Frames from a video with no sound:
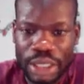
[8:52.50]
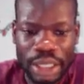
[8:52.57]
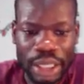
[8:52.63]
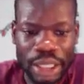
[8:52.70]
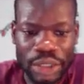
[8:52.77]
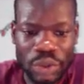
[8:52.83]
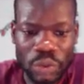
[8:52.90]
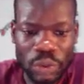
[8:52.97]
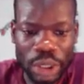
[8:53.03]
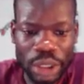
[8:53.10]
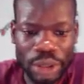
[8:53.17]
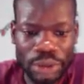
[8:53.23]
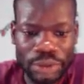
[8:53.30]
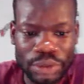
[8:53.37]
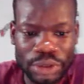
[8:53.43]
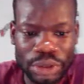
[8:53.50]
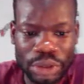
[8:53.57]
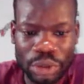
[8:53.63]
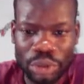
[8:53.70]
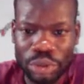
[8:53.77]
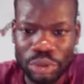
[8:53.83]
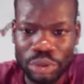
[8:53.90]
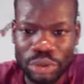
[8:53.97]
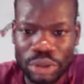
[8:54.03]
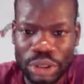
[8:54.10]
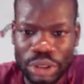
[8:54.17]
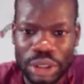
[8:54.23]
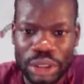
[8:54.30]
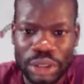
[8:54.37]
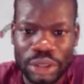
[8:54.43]
as well. So
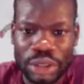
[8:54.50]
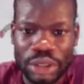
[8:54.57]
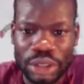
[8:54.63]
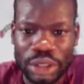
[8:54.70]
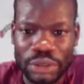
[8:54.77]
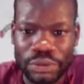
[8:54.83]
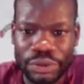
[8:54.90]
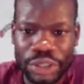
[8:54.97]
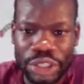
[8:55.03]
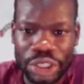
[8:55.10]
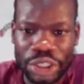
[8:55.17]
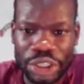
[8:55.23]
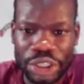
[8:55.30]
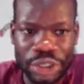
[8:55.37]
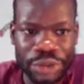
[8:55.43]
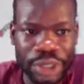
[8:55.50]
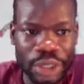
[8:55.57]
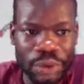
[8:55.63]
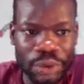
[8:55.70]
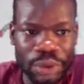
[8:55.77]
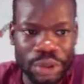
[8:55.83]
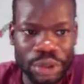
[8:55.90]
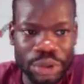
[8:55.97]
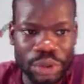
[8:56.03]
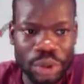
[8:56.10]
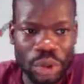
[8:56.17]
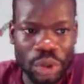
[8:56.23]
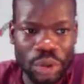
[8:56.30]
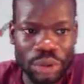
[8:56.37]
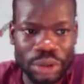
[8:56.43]
the feature engineering that we're going to do
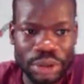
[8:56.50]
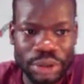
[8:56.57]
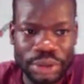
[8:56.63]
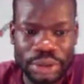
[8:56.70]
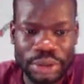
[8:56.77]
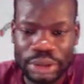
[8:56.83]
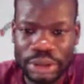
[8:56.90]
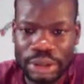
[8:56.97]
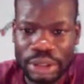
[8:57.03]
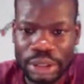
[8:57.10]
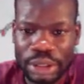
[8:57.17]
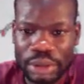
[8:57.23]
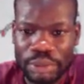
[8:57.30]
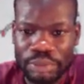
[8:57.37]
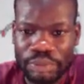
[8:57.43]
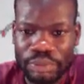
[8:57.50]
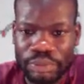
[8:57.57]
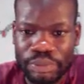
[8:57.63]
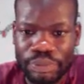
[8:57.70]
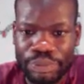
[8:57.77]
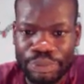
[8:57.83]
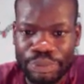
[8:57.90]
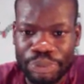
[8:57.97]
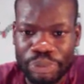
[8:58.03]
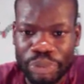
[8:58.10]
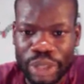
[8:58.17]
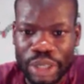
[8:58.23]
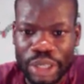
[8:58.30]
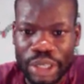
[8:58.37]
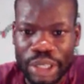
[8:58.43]
on the
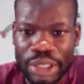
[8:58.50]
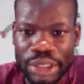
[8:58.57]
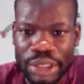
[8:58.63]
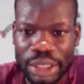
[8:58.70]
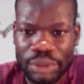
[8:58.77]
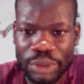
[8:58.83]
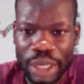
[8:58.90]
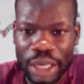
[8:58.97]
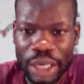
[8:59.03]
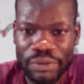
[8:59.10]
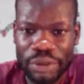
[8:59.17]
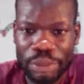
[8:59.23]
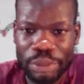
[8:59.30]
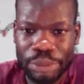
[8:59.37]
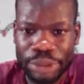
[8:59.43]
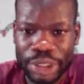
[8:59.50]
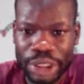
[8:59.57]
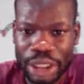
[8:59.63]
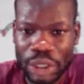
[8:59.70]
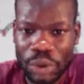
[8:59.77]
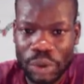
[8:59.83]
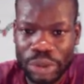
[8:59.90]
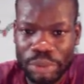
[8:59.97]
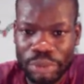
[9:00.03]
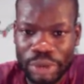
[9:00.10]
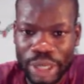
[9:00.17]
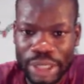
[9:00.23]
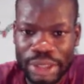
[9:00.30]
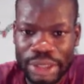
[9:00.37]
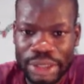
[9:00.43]
in here is that we have the predicted closing
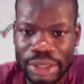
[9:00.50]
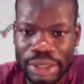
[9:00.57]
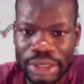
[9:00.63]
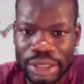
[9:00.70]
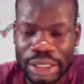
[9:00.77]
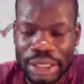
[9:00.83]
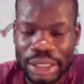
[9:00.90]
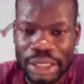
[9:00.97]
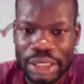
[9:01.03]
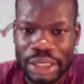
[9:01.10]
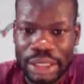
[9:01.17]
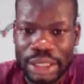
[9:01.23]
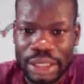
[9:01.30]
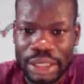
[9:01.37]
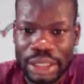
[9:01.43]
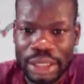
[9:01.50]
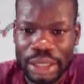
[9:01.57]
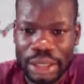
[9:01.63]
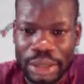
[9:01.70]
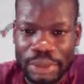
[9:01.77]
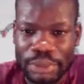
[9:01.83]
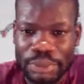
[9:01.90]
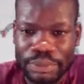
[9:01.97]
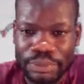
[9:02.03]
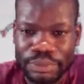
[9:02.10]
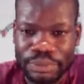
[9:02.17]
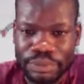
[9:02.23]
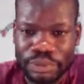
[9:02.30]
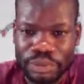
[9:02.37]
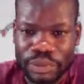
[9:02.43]
price
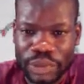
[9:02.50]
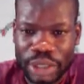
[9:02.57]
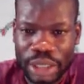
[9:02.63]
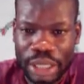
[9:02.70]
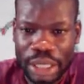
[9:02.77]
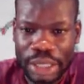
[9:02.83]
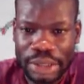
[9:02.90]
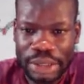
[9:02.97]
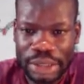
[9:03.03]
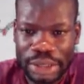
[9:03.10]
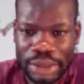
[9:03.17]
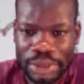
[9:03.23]
as